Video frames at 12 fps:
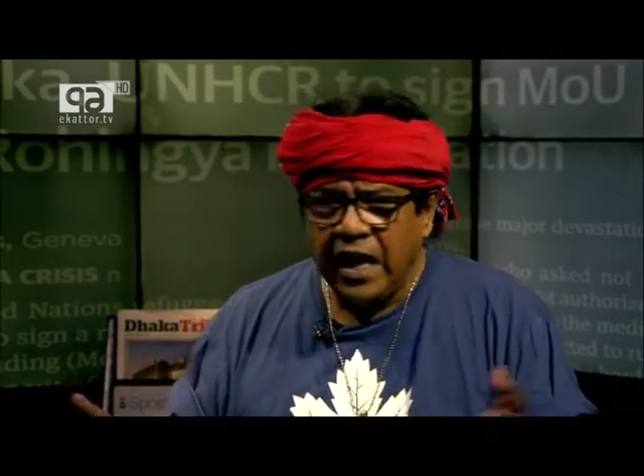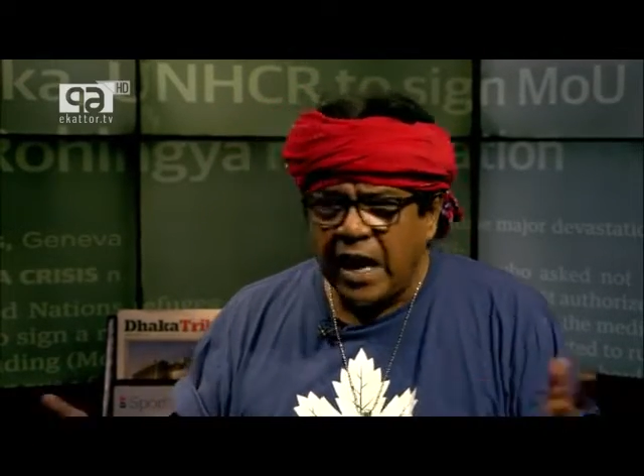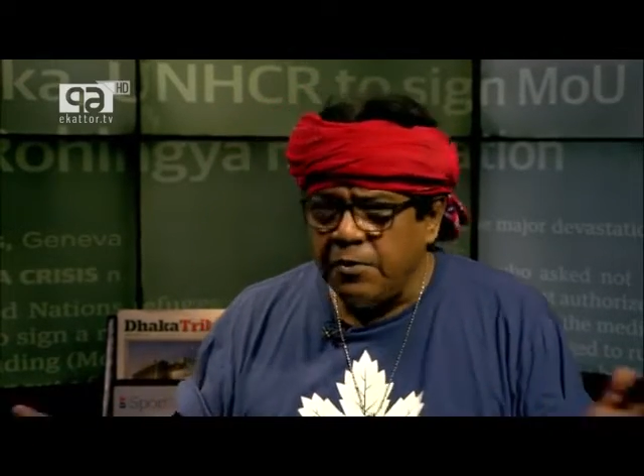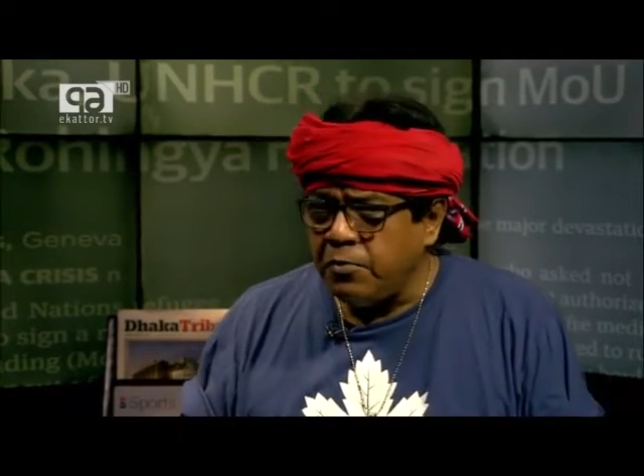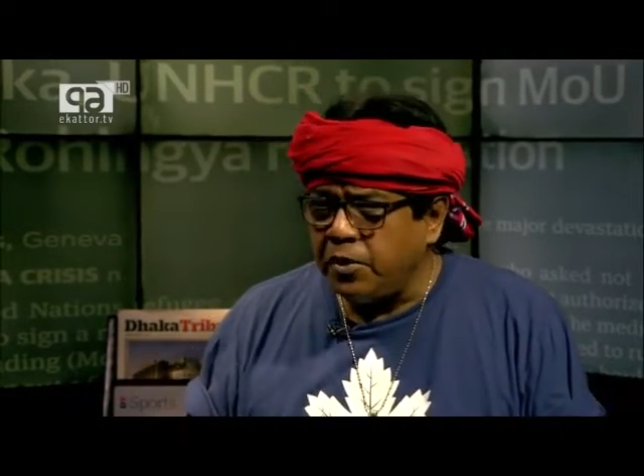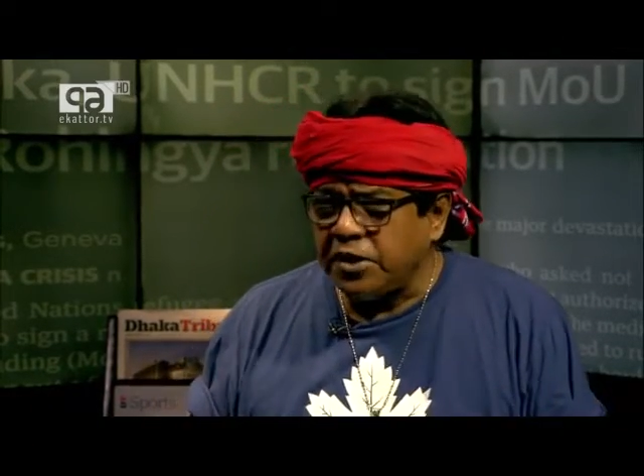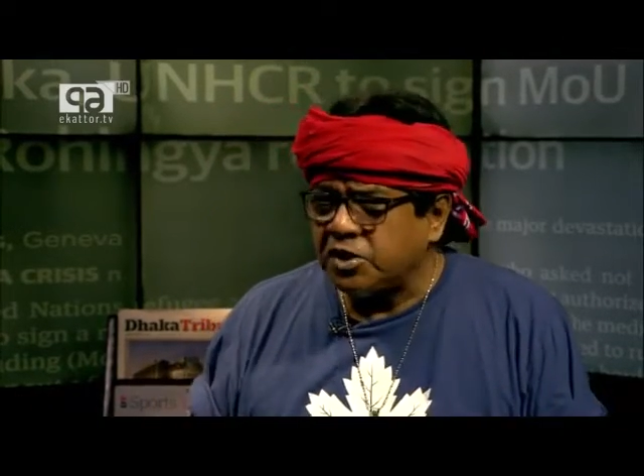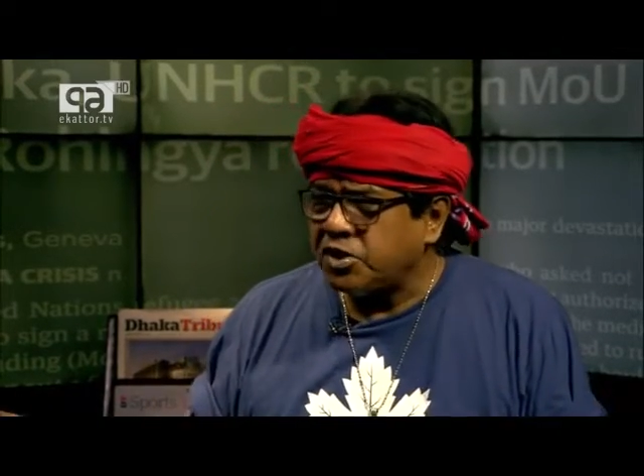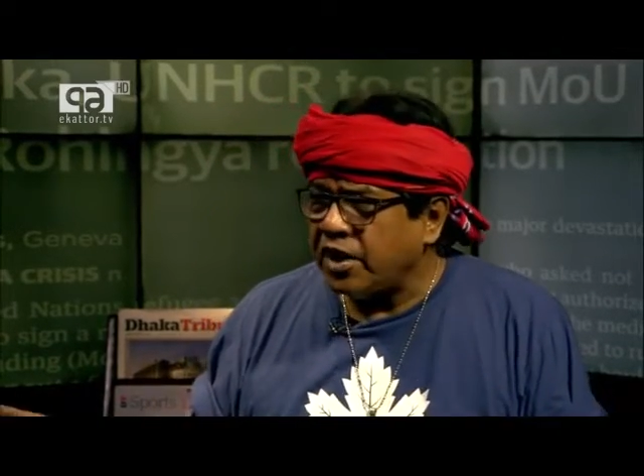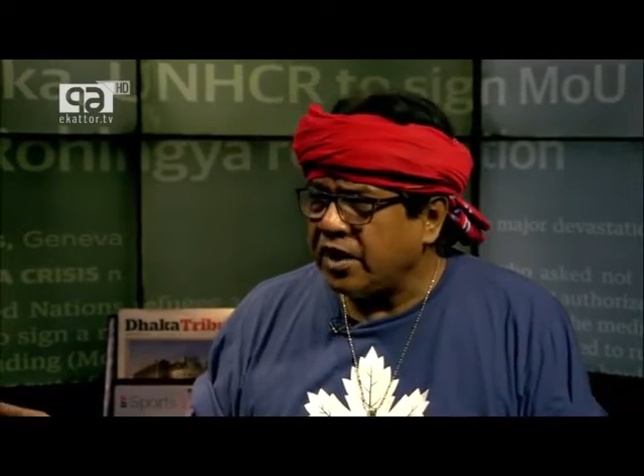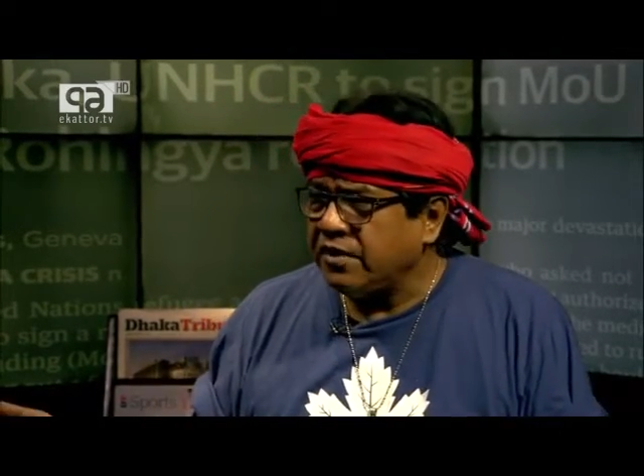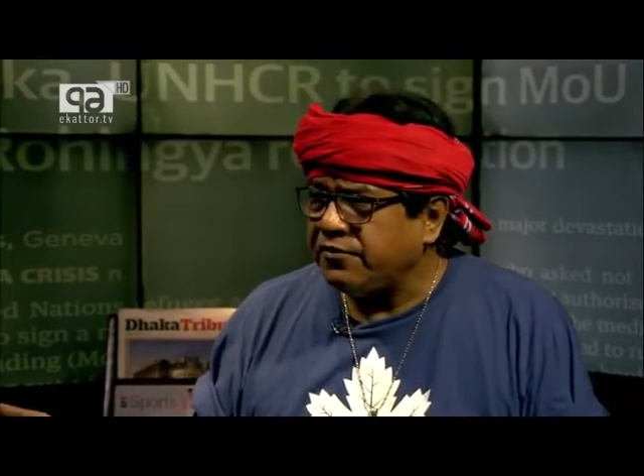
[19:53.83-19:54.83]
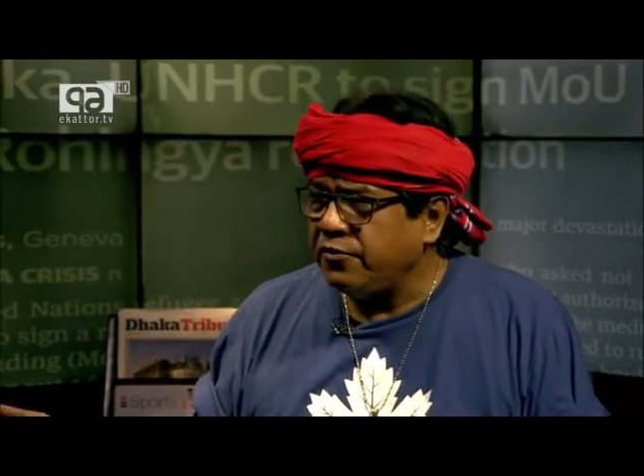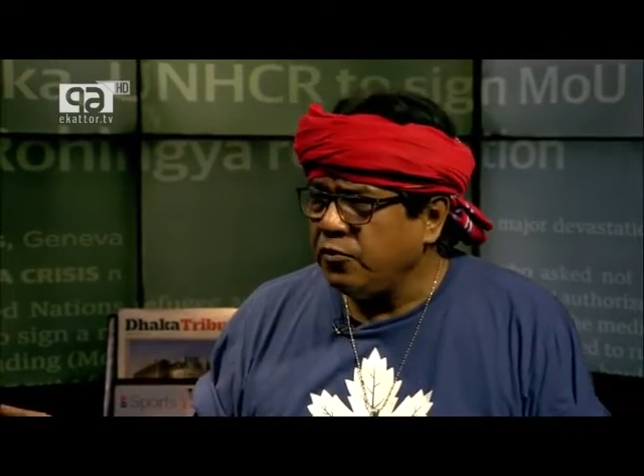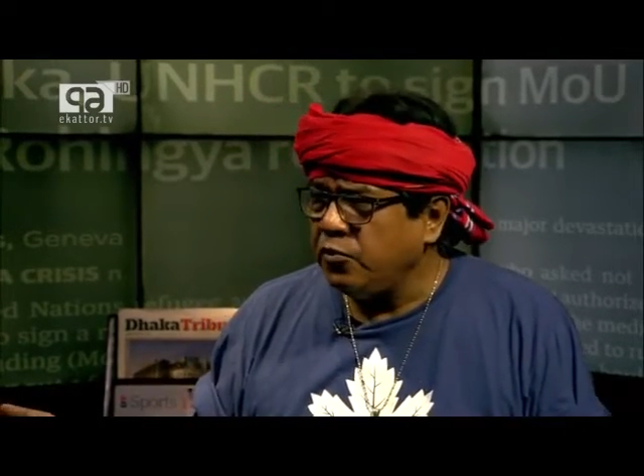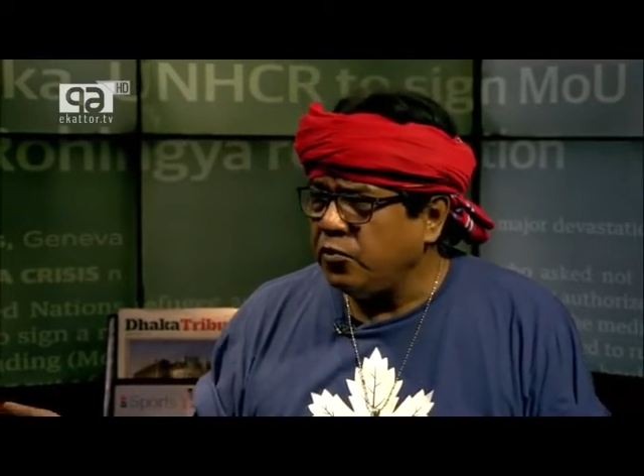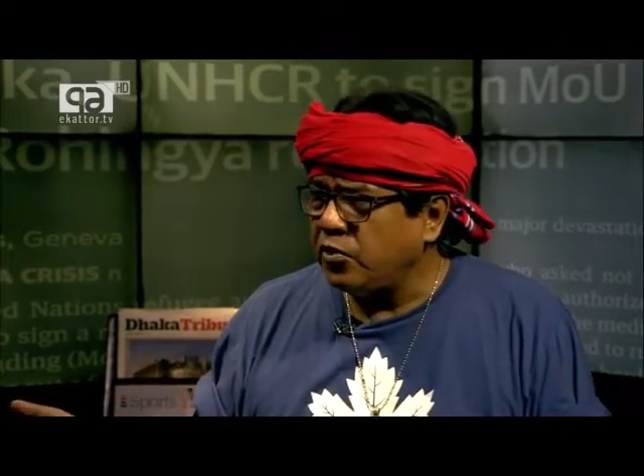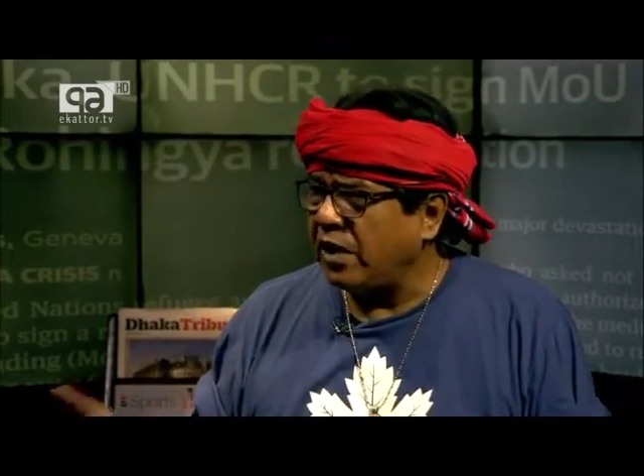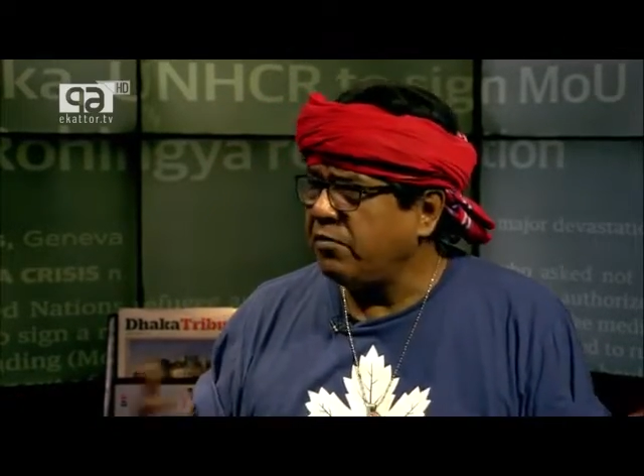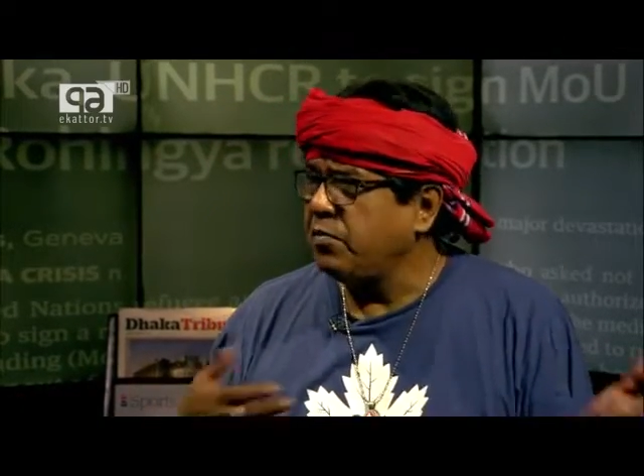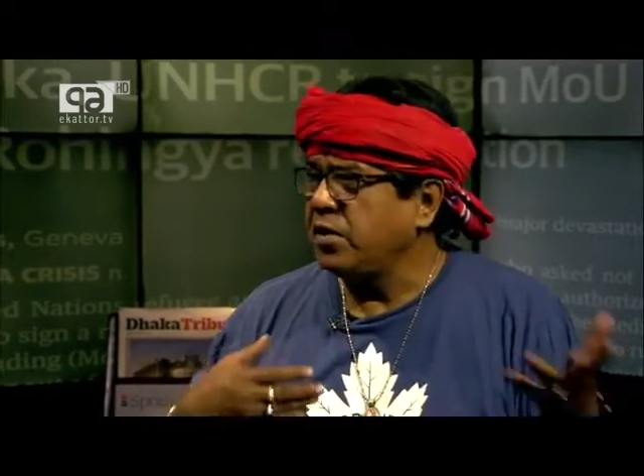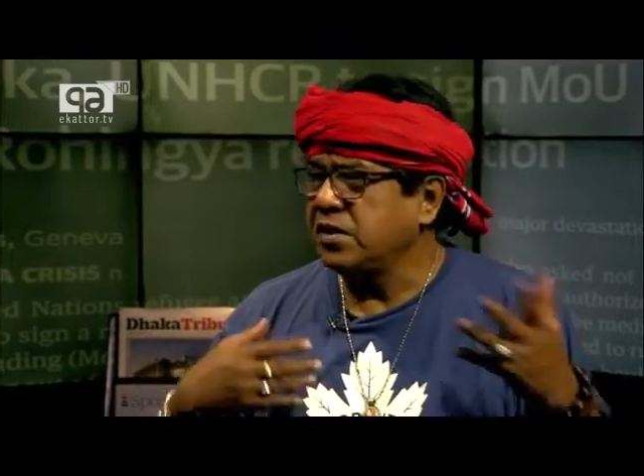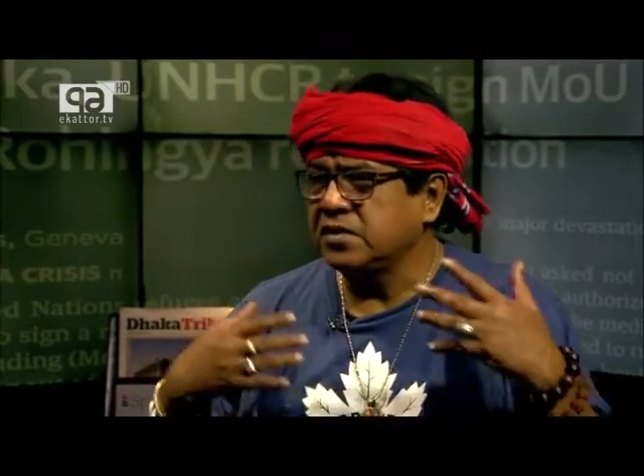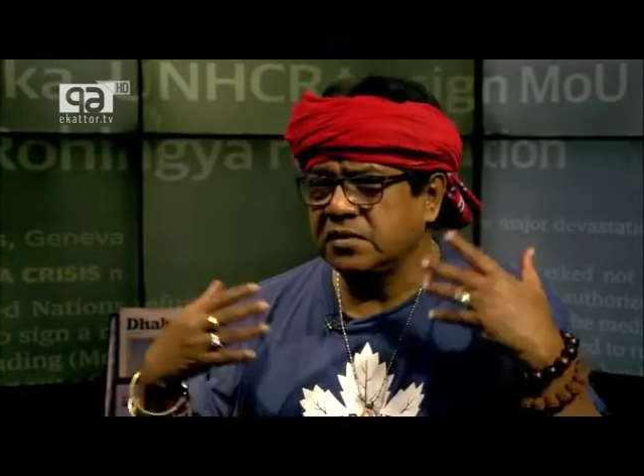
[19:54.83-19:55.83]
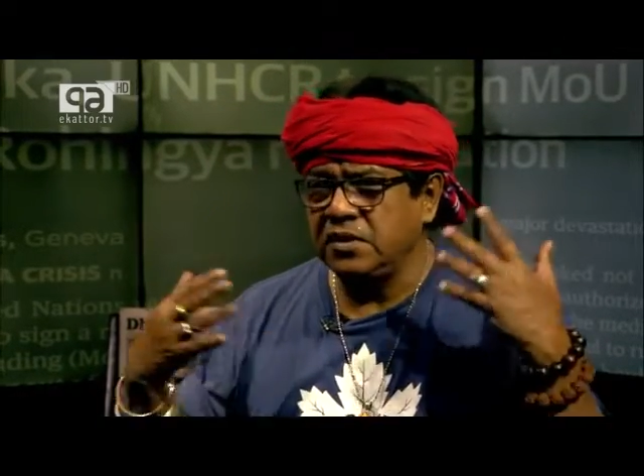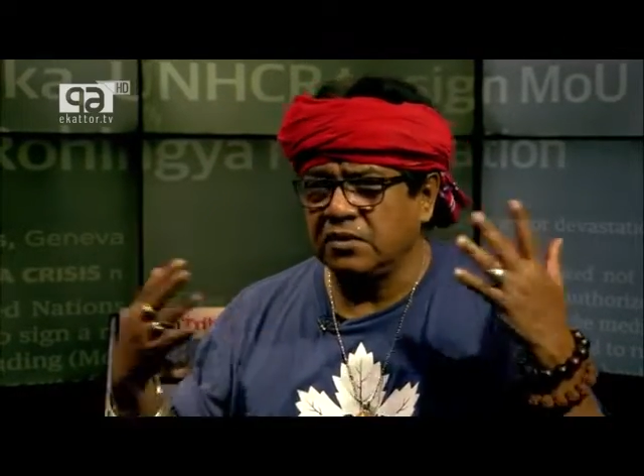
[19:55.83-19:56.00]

Everybody's sharing food, everybody's,